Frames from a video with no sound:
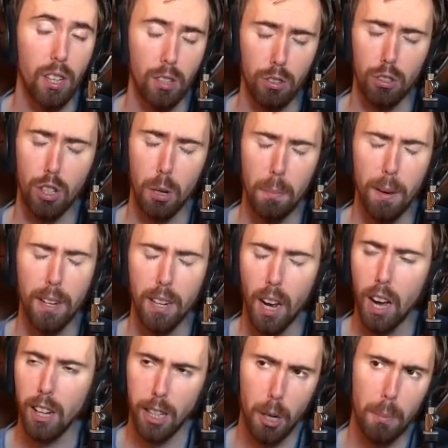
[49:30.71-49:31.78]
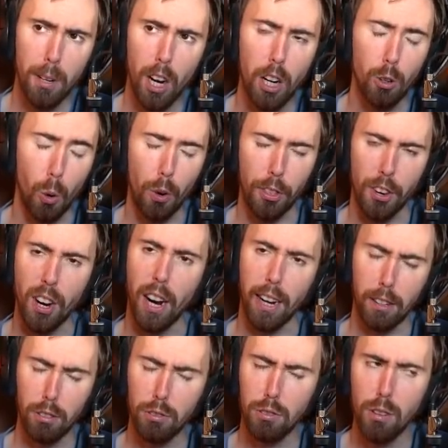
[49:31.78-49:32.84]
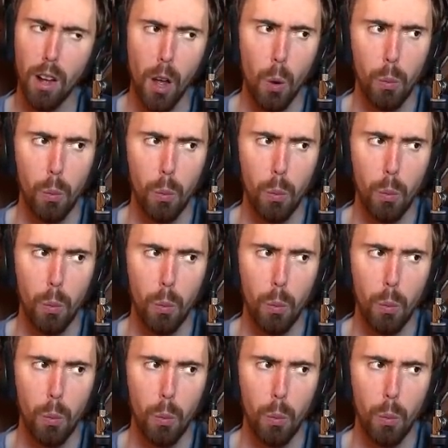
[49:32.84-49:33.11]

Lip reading: that's a little bit unorthodox.